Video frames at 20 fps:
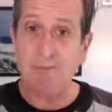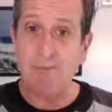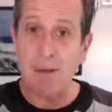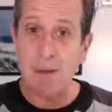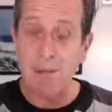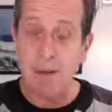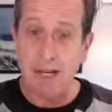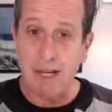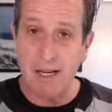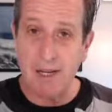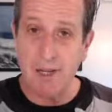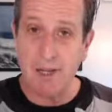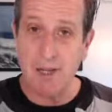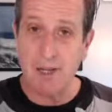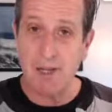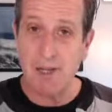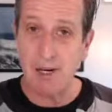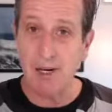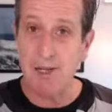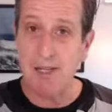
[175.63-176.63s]
because you
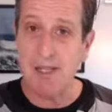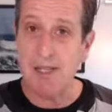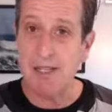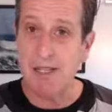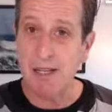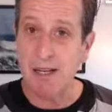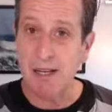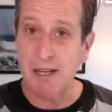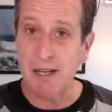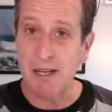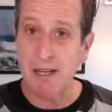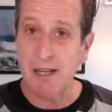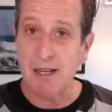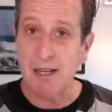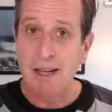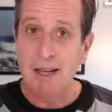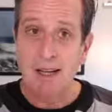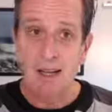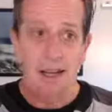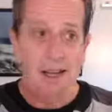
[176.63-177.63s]
start to see
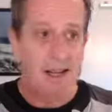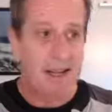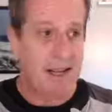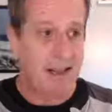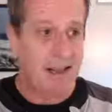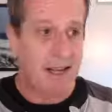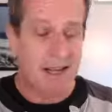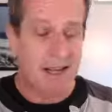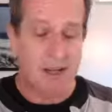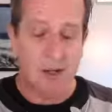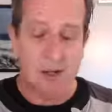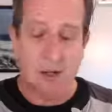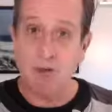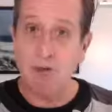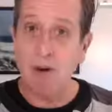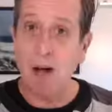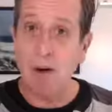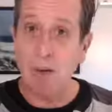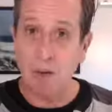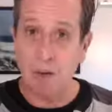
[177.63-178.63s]
that they do
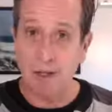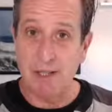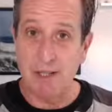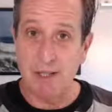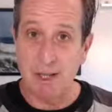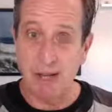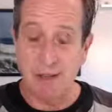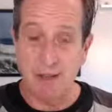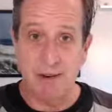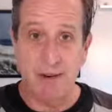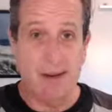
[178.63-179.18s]
not work together.